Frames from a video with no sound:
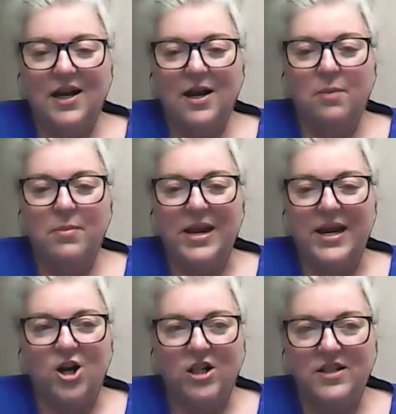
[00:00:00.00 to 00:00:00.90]
um, and I
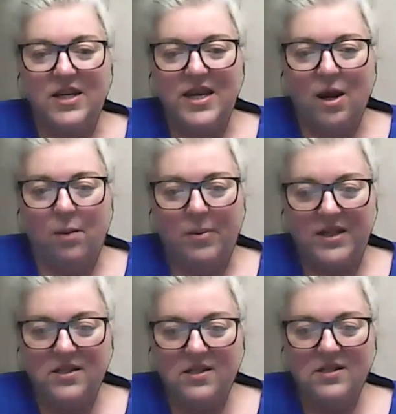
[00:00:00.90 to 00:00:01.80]
call it the yeah
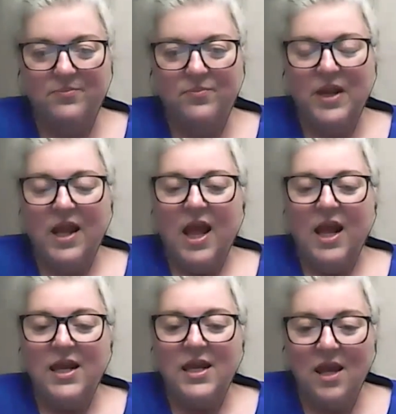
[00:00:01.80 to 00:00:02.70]
buts.
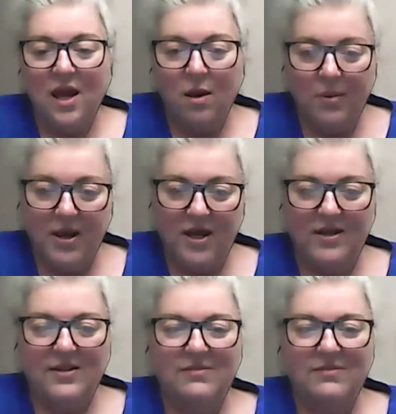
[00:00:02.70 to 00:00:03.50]
Yeah, but